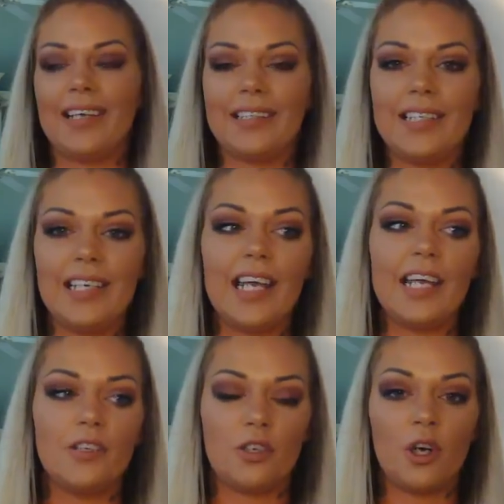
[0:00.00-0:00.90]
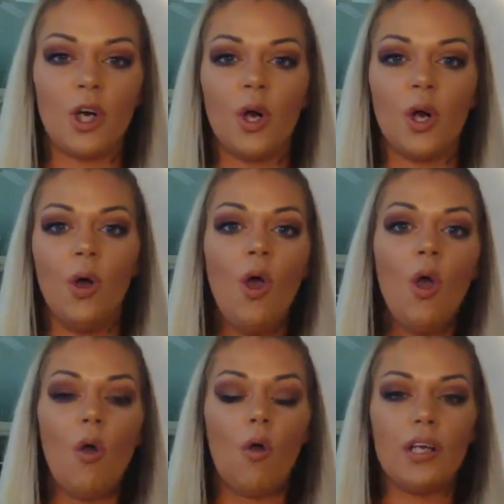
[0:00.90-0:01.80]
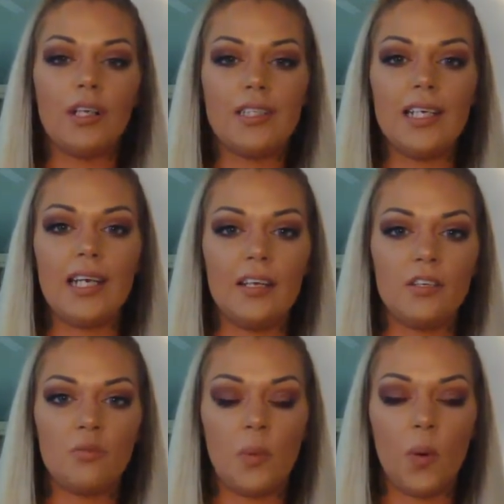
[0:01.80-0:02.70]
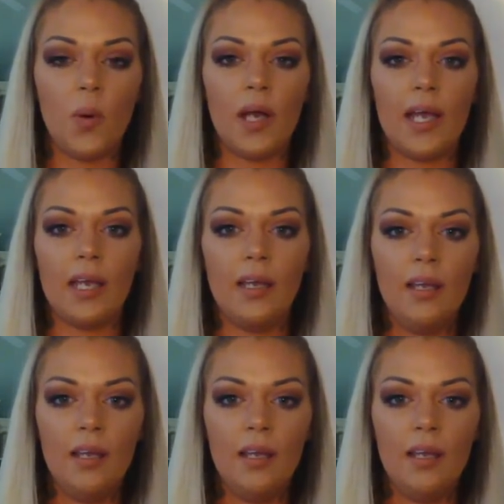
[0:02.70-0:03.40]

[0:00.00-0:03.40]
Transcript: a teenage girl or a teenage boy